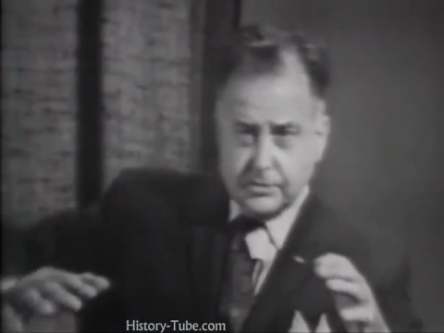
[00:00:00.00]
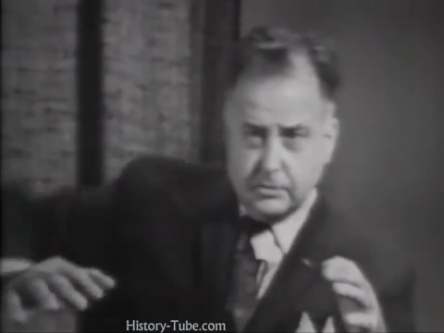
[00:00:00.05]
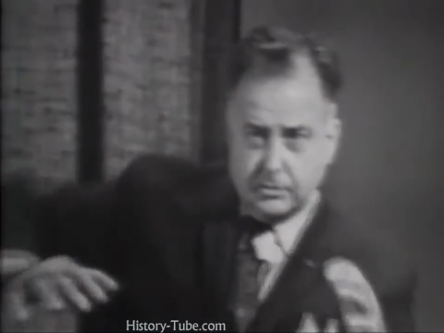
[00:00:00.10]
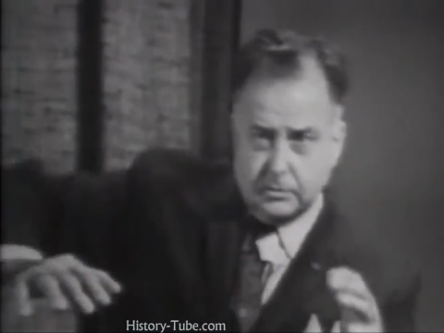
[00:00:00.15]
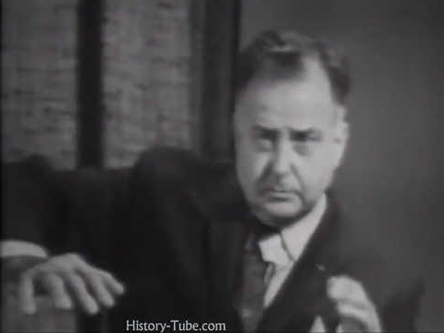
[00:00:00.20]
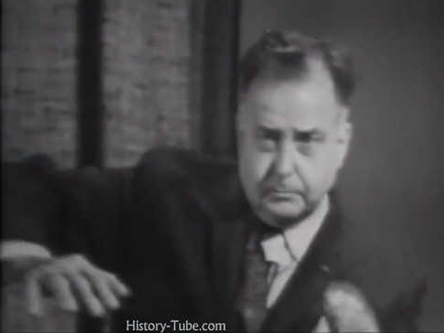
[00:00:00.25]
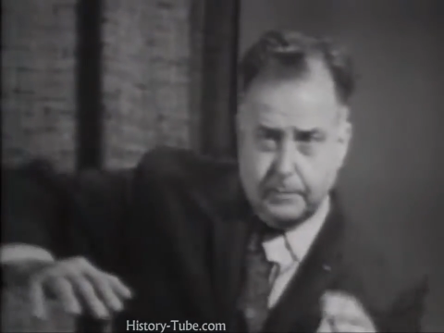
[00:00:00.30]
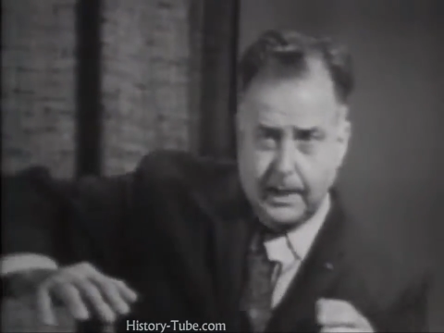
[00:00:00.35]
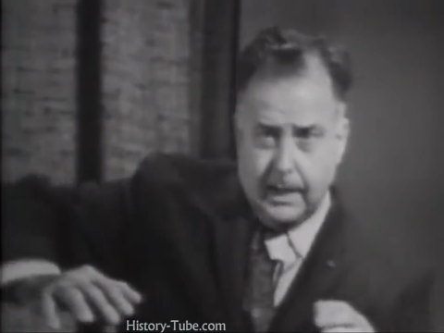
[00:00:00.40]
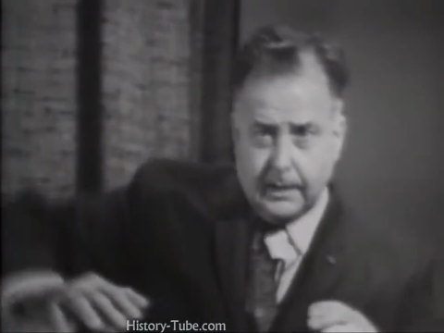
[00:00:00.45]
to
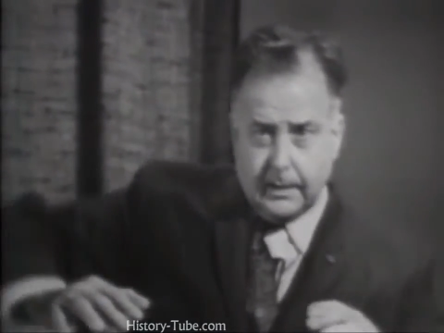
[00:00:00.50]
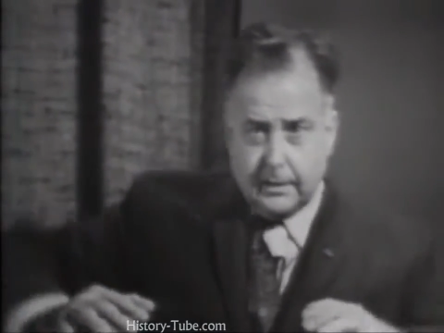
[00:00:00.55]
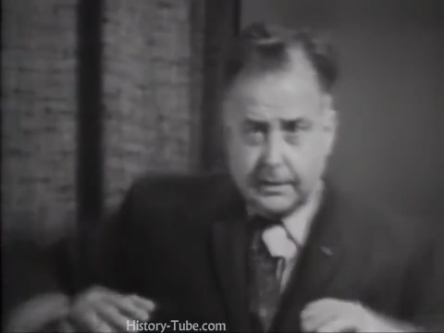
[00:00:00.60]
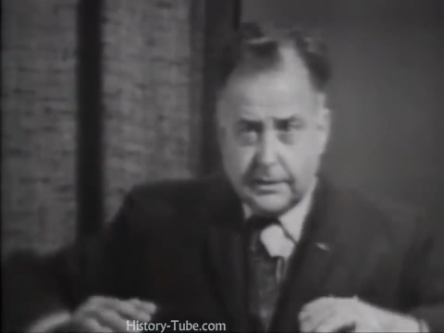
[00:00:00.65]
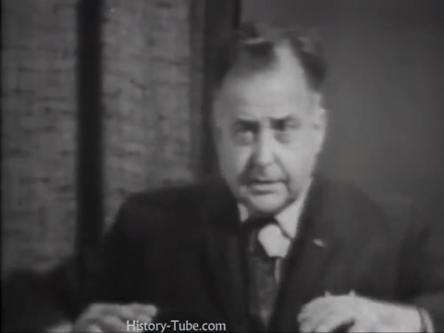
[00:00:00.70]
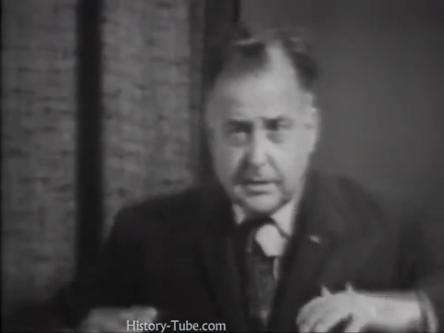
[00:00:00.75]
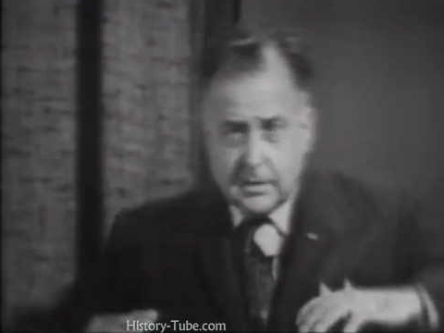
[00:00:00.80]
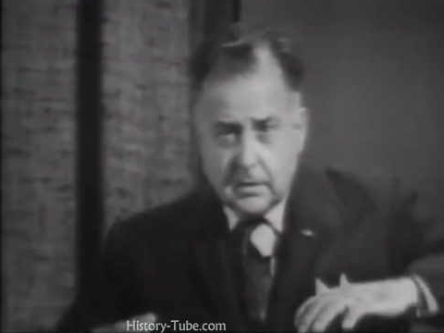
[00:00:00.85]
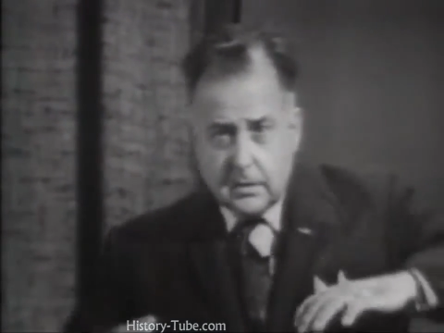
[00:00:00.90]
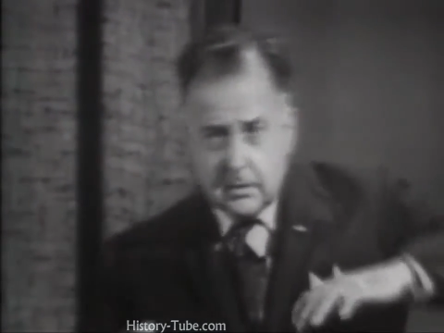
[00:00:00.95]

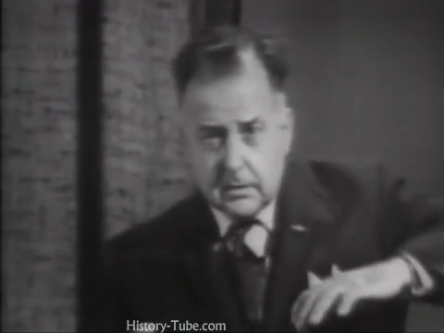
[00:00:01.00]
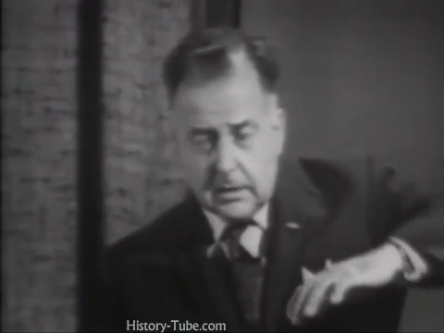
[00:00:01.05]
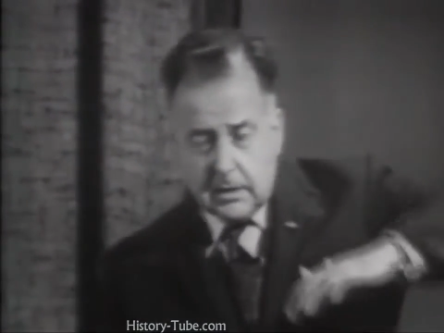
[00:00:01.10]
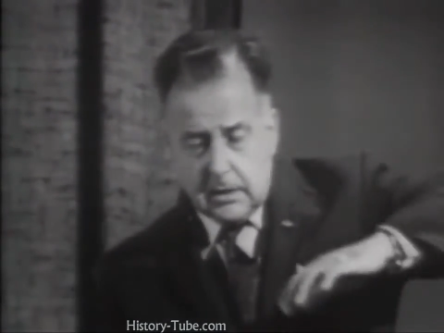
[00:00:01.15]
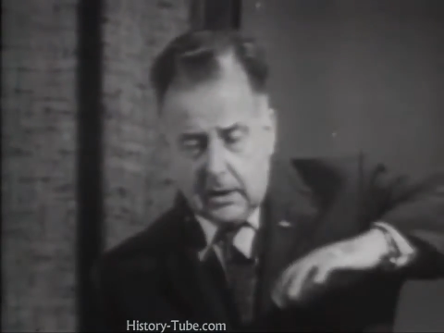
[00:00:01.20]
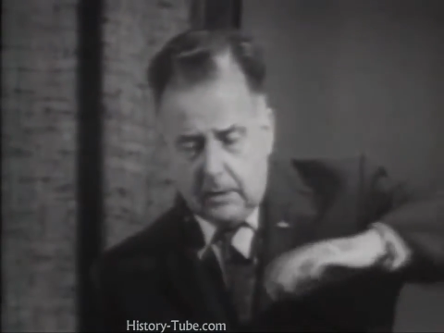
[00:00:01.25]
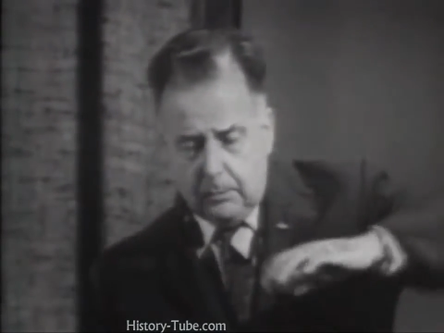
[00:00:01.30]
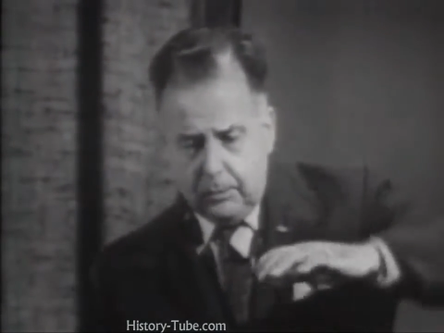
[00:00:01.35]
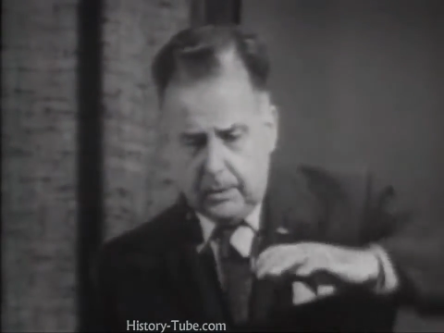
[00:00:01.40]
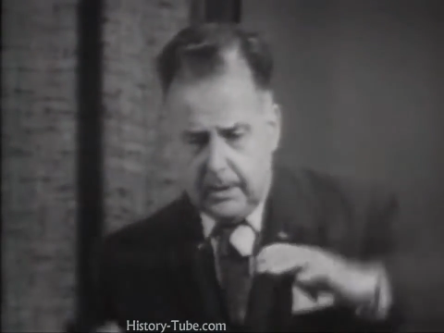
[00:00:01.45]
balance the
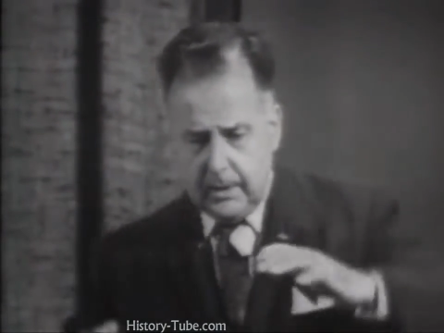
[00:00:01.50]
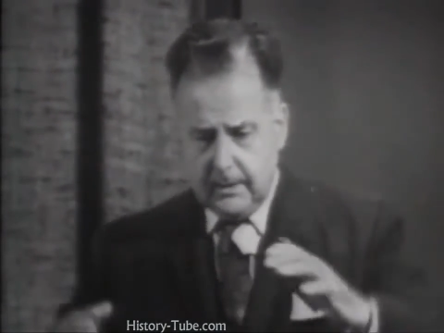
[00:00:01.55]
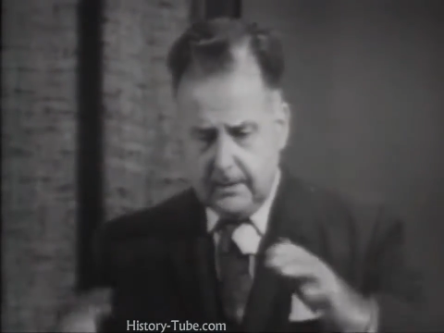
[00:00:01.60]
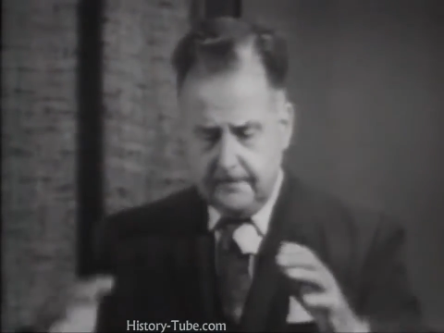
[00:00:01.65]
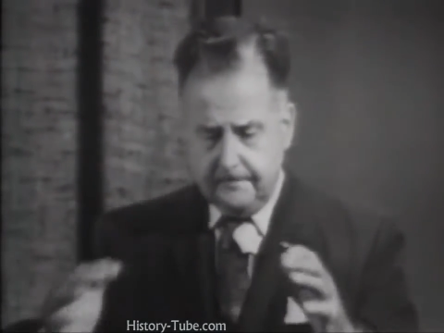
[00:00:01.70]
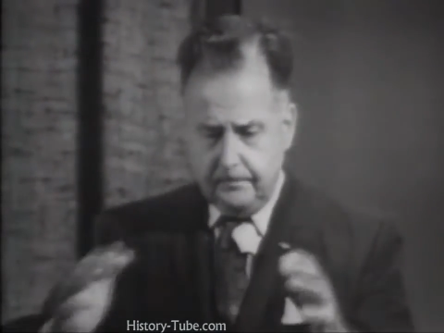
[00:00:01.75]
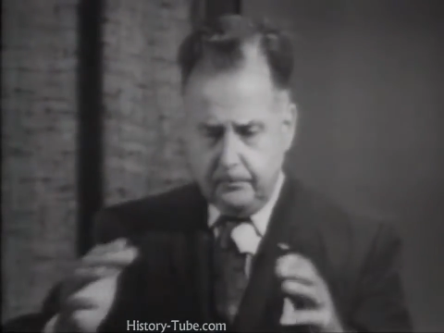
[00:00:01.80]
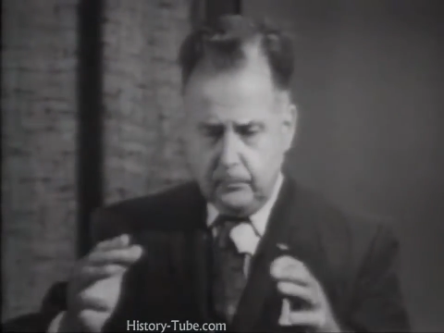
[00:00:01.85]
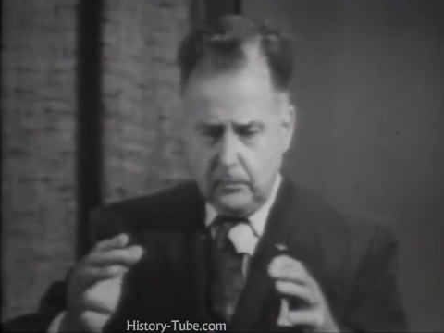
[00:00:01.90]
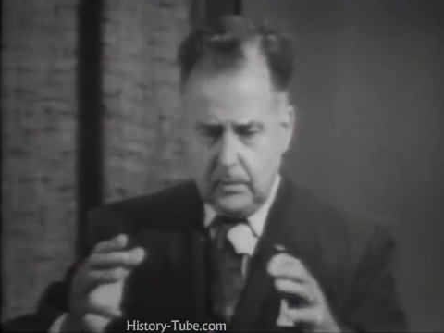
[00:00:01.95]

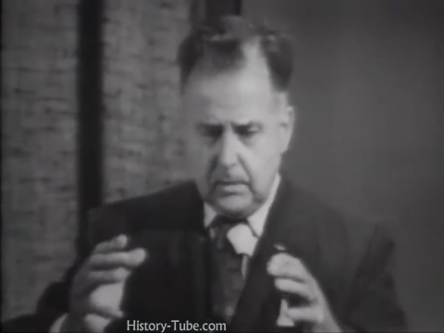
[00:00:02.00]
airplane.